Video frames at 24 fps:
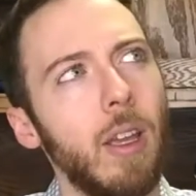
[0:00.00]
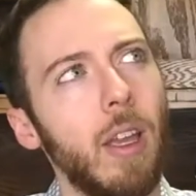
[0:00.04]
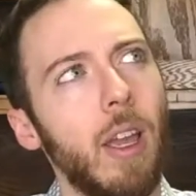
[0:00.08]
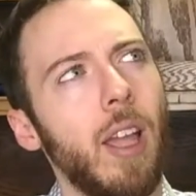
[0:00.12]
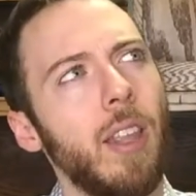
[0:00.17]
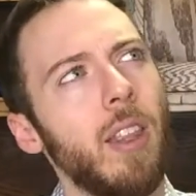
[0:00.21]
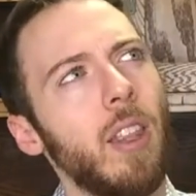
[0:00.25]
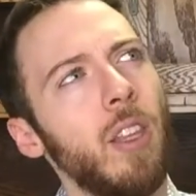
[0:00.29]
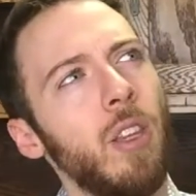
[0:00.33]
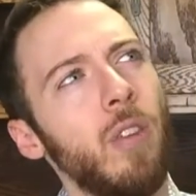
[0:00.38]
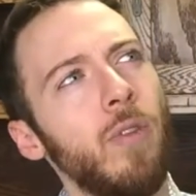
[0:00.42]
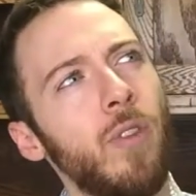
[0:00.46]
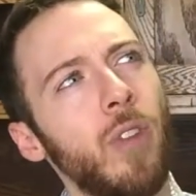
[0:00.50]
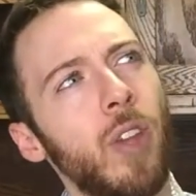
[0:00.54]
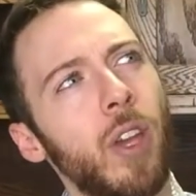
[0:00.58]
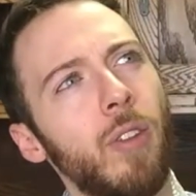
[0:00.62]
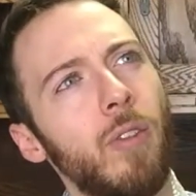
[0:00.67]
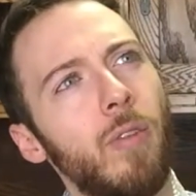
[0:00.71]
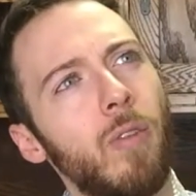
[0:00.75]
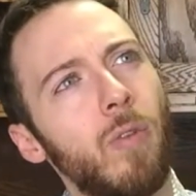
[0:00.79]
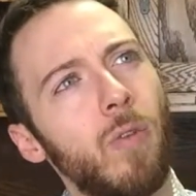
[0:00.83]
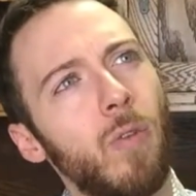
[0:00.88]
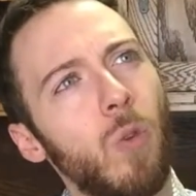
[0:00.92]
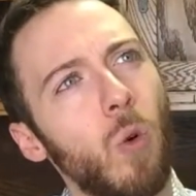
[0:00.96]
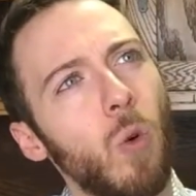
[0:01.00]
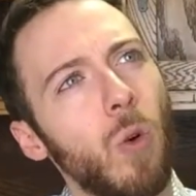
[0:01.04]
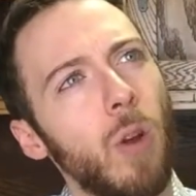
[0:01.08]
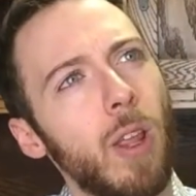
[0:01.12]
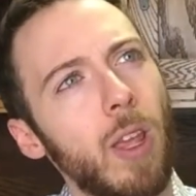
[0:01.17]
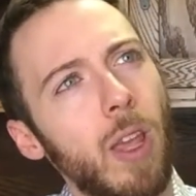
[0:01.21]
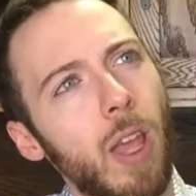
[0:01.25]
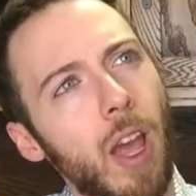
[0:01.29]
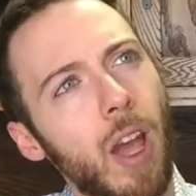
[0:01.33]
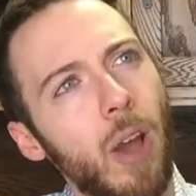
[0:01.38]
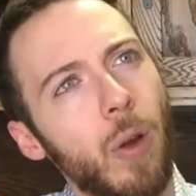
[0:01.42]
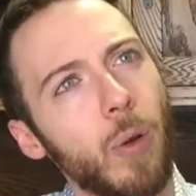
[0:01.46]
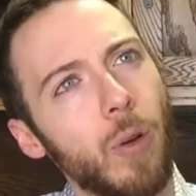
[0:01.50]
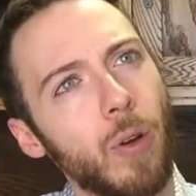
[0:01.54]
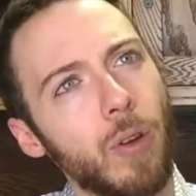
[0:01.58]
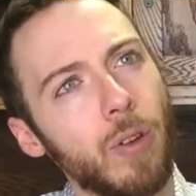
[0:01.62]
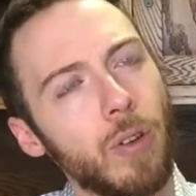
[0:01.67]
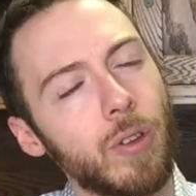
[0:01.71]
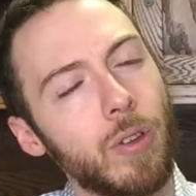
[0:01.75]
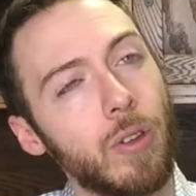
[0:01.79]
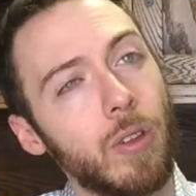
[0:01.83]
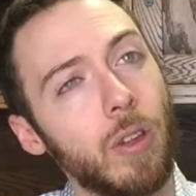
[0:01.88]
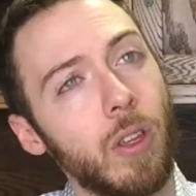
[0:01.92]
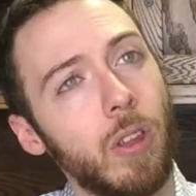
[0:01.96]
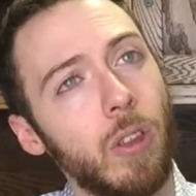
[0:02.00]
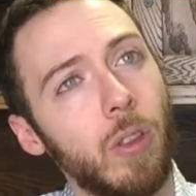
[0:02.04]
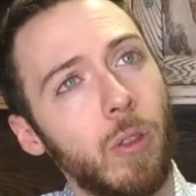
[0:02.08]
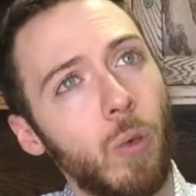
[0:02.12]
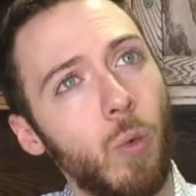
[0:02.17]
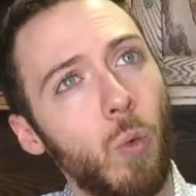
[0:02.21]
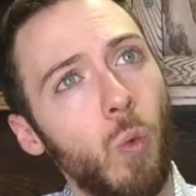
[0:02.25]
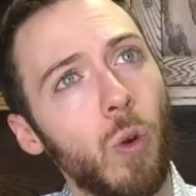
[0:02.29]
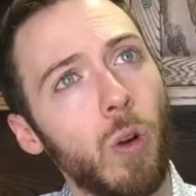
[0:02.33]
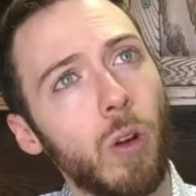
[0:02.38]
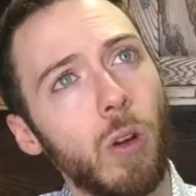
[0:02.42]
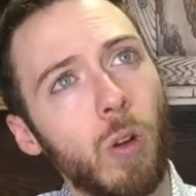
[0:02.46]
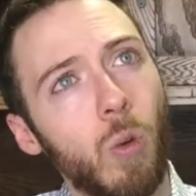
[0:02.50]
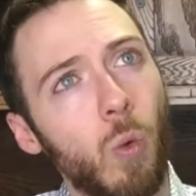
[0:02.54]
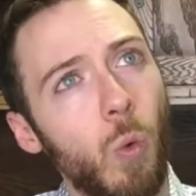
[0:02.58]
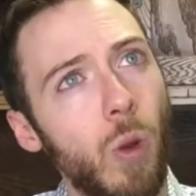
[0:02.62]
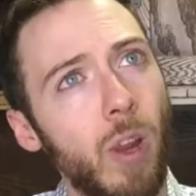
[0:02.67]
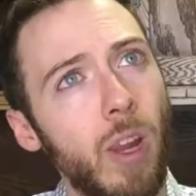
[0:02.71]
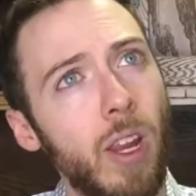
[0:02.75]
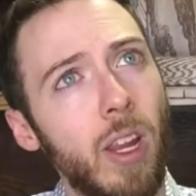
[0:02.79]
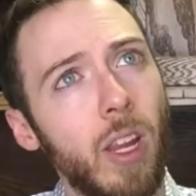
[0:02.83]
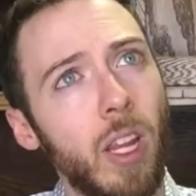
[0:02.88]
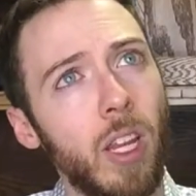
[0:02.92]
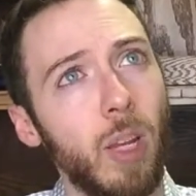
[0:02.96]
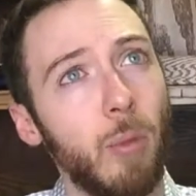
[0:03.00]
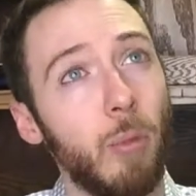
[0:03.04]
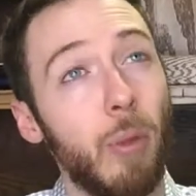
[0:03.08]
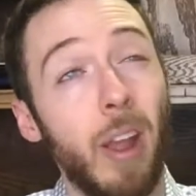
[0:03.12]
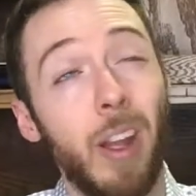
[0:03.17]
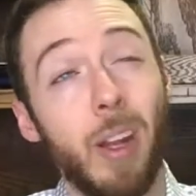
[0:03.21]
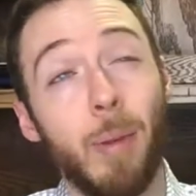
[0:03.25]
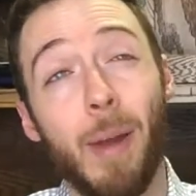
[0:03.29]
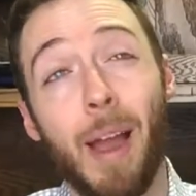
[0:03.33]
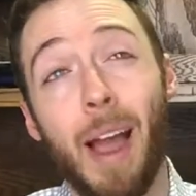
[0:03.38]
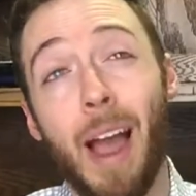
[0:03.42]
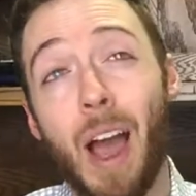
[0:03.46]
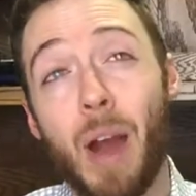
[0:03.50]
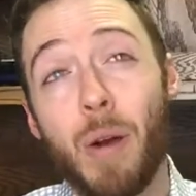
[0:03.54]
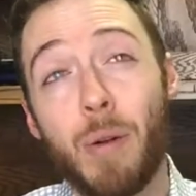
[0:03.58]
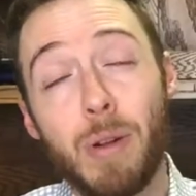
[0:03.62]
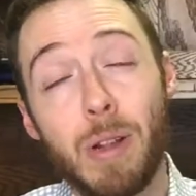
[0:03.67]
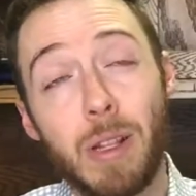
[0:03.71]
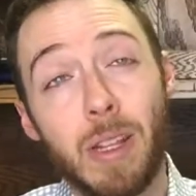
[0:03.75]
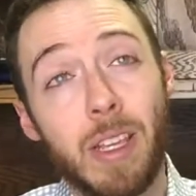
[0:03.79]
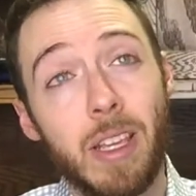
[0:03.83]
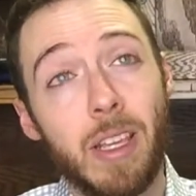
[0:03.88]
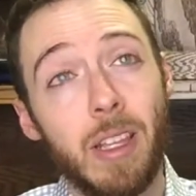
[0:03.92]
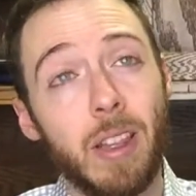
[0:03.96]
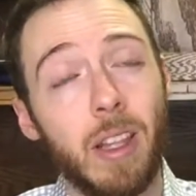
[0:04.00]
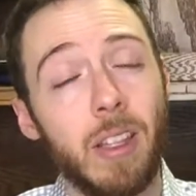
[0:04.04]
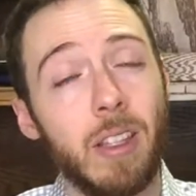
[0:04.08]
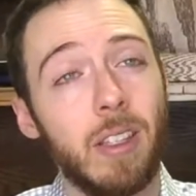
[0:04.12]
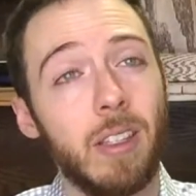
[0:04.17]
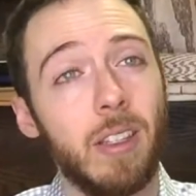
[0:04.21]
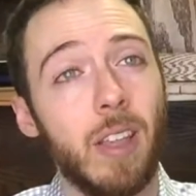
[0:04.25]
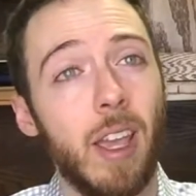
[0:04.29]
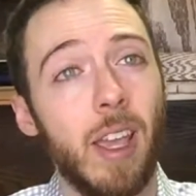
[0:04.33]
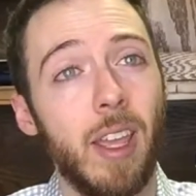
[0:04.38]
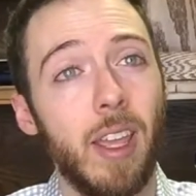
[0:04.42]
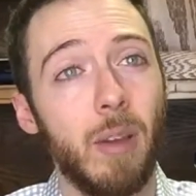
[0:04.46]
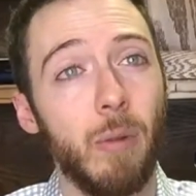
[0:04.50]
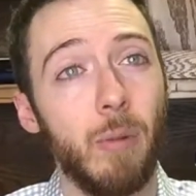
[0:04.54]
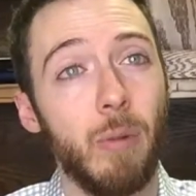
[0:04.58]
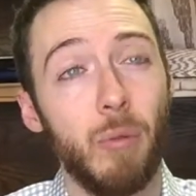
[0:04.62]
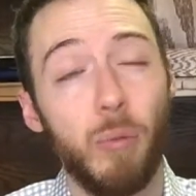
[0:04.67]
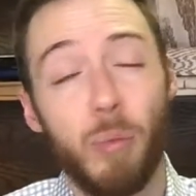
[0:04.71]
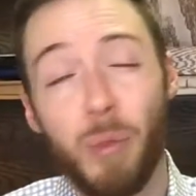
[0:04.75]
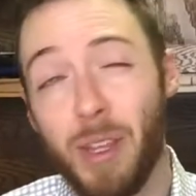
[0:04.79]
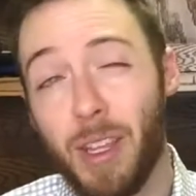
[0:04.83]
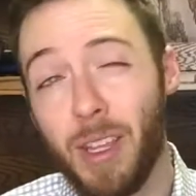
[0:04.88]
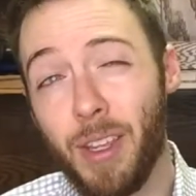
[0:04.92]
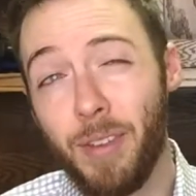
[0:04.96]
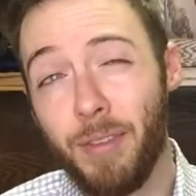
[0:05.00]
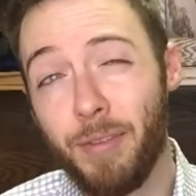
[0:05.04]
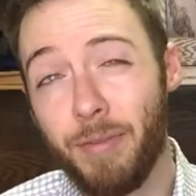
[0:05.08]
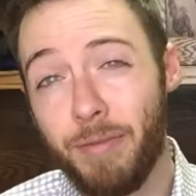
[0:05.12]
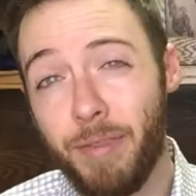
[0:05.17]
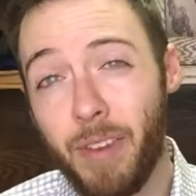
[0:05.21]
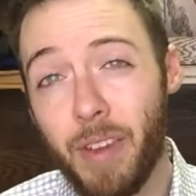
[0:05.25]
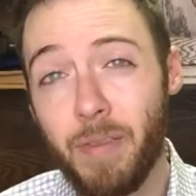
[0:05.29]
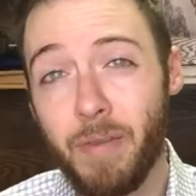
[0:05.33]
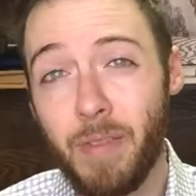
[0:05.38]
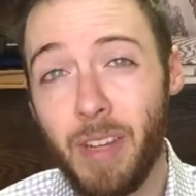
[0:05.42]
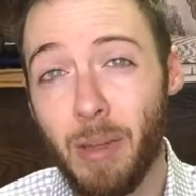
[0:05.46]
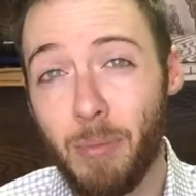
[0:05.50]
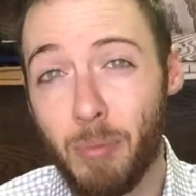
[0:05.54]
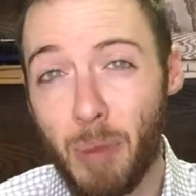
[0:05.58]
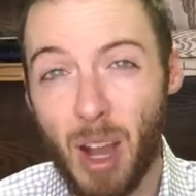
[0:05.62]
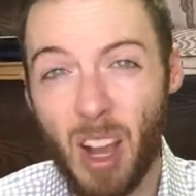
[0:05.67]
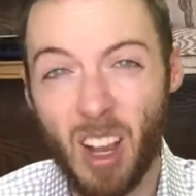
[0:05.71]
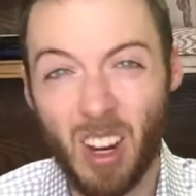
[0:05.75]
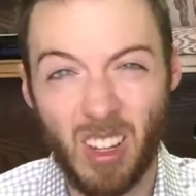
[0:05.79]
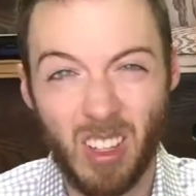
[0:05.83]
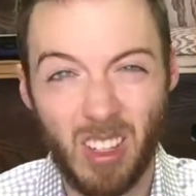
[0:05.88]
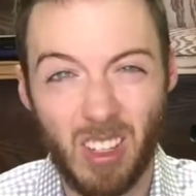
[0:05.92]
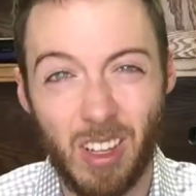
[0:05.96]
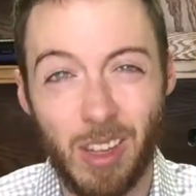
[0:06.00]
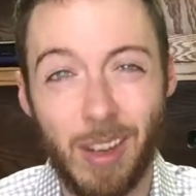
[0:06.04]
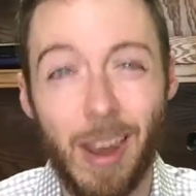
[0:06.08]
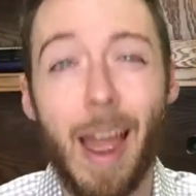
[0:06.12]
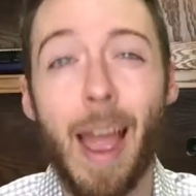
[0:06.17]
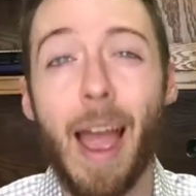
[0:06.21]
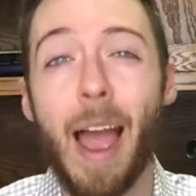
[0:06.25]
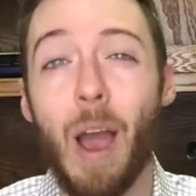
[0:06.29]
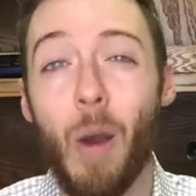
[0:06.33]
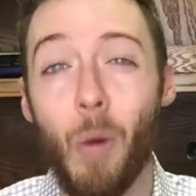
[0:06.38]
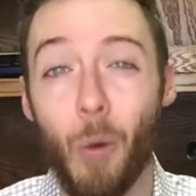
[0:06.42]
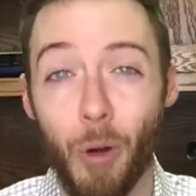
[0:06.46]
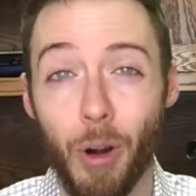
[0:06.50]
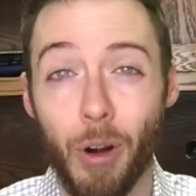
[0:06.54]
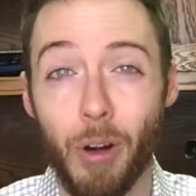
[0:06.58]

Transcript: And then if you had 40 hours in the work week and you paid them hourly, let's say it would be $50 an hour,